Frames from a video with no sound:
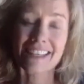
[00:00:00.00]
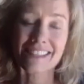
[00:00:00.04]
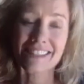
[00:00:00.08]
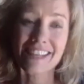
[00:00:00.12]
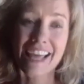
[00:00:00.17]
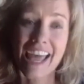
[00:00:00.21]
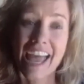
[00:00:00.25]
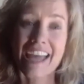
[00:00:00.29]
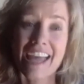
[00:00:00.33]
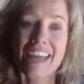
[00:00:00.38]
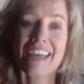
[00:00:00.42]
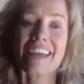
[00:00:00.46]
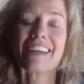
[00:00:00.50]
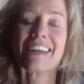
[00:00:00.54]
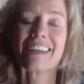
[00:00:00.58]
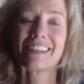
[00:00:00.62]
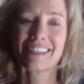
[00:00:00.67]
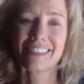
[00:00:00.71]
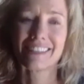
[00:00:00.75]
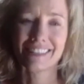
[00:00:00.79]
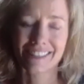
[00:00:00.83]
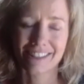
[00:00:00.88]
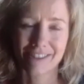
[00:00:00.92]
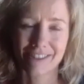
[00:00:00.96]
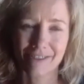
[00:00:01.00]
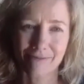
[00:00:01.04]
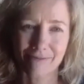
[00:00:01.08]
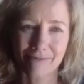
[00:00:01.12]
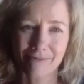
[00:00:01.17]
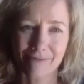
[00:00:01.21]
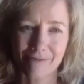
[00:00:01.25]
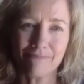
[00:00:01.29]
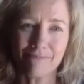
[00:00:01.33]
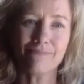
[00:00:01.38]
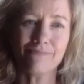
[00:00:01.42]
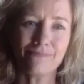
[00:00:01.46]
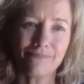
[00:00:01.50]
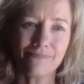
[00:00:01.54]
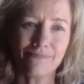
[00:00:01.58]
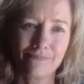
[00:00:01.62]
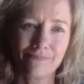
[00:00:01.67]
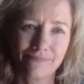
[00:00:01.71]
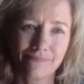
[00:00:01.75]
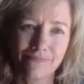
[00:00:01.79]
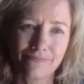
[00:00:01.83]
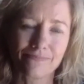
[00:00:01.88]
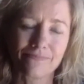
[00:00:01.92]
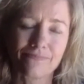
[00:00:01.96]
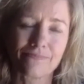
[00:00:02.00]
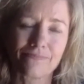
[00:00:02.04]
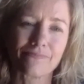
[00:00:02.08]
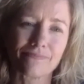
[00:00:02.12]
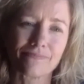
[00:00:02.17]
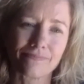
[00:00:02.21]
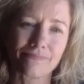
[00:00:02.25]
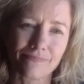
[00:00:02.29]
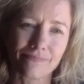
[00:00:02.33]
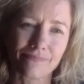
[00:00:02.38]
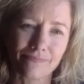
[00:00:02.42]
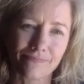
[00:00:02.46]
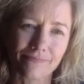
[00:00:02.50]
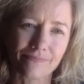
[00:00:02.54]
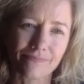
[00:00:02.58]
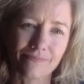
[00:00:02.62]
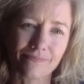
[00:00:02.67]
doesn't have to be some fancy, you know,